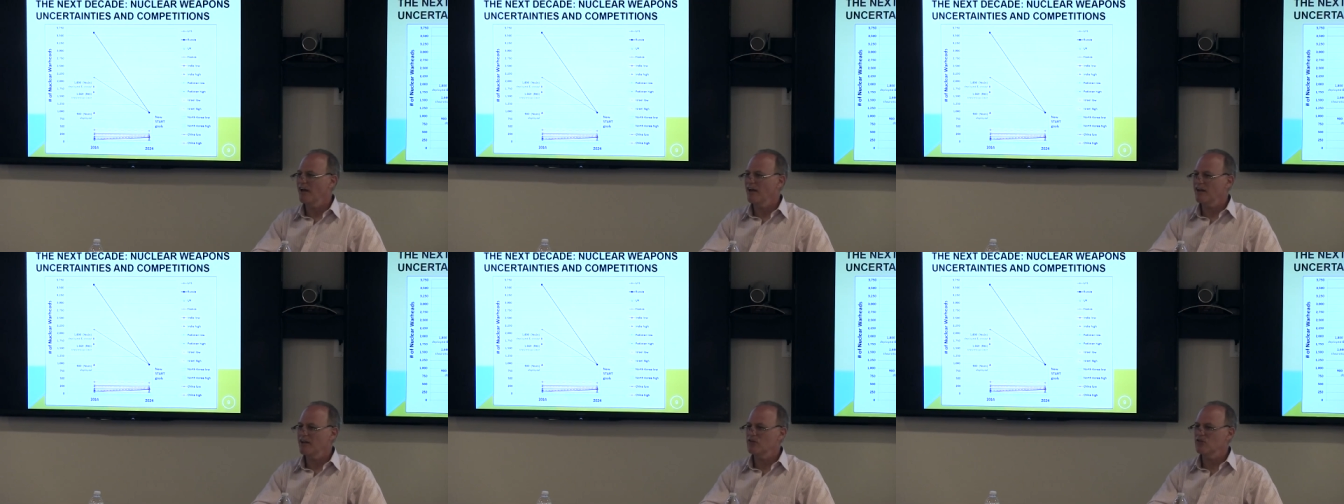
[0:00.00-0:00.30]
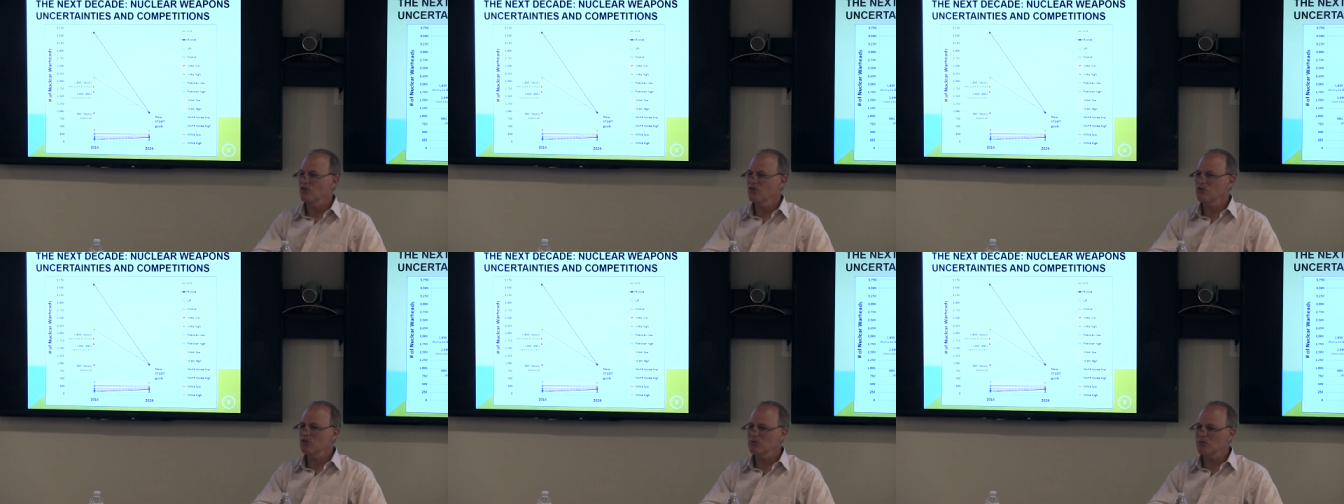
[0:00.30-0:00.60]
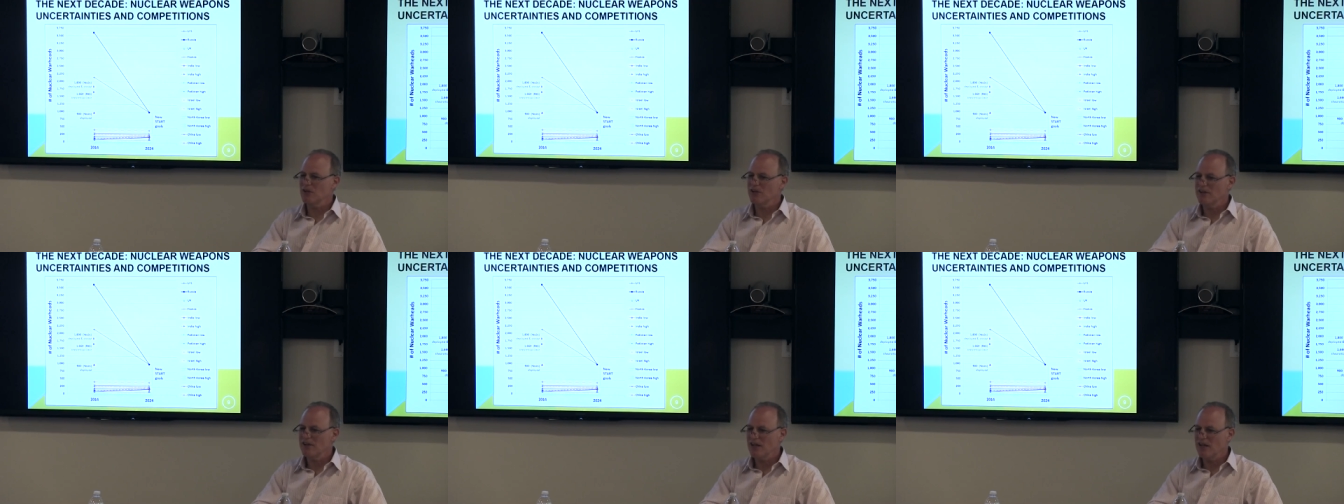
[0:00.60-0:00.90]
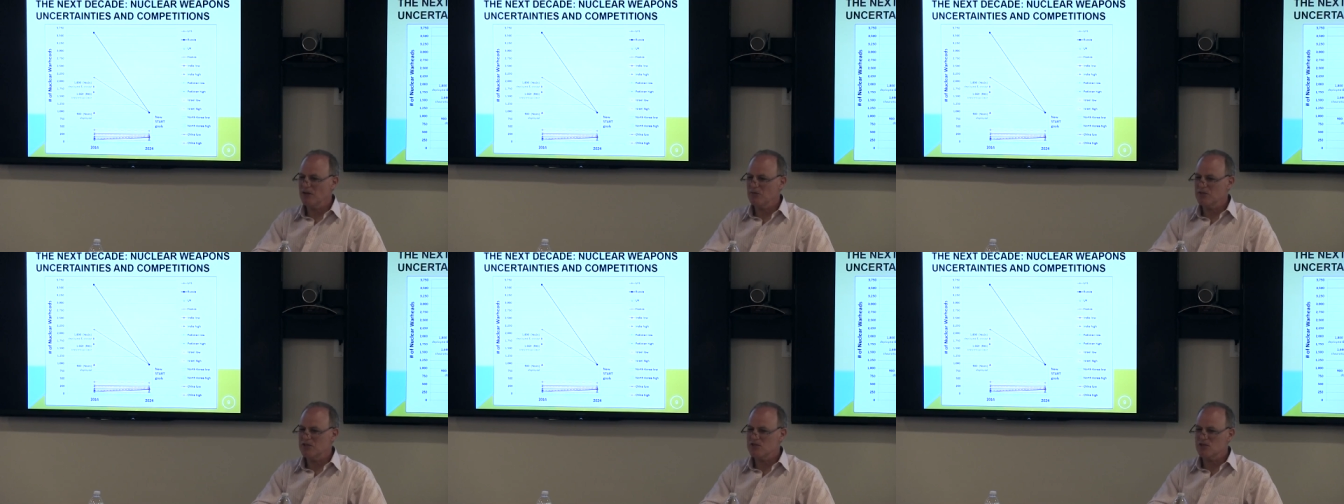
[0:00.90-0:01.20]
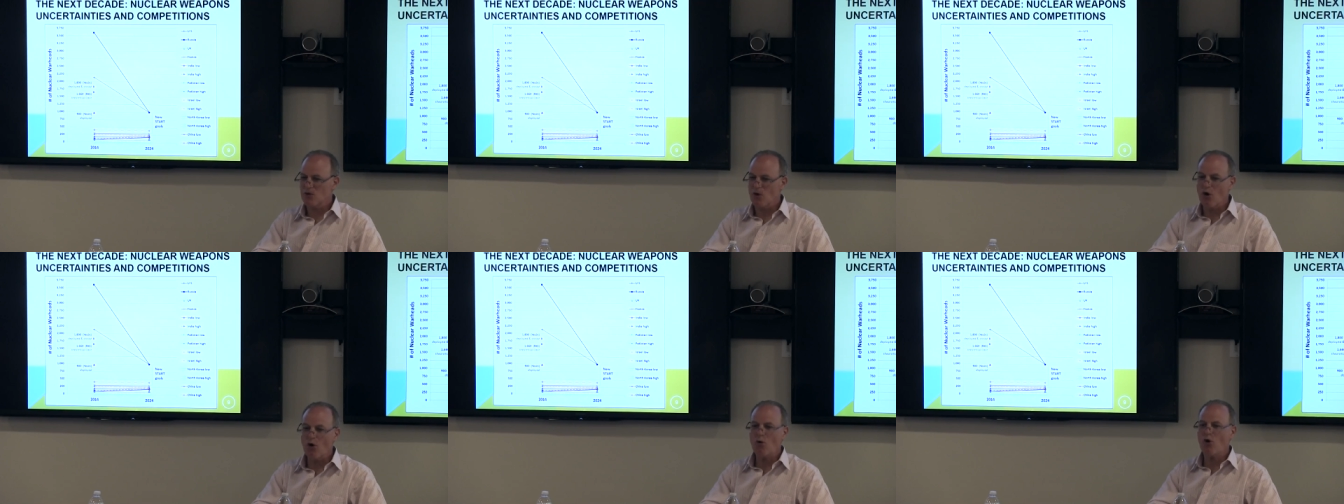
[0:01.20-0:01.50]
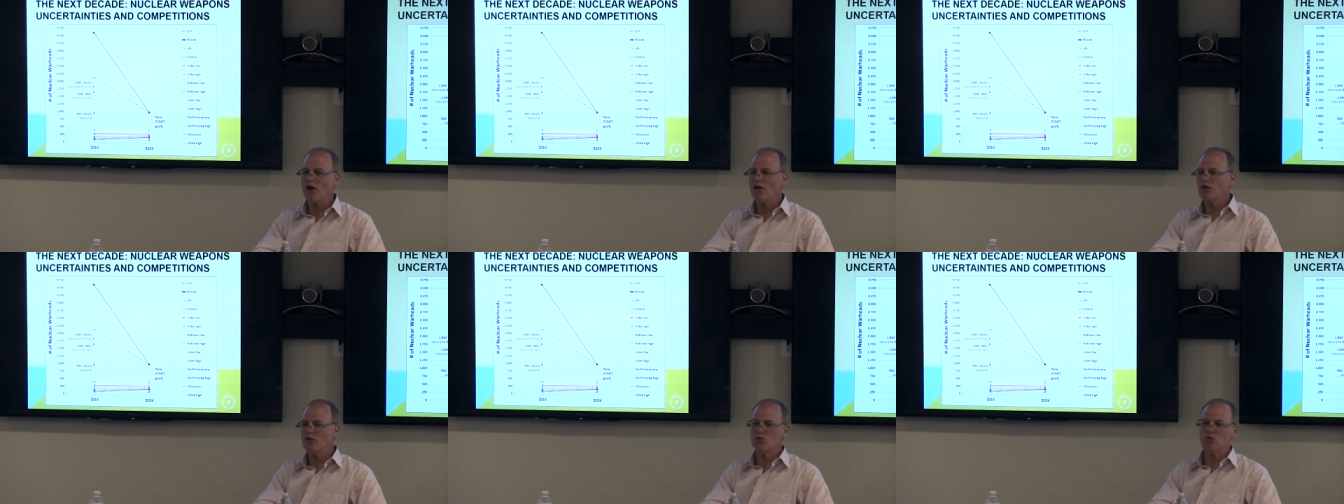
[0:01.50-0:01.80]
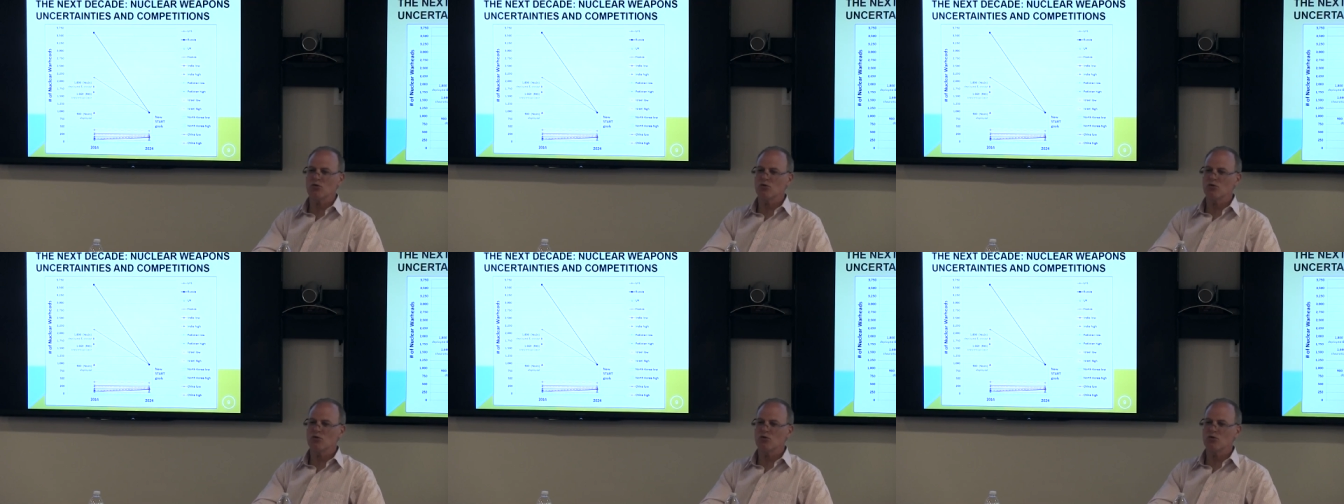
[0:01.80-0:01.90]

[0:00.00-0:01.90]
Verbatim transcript: And I told him my name. He said, Oh, I know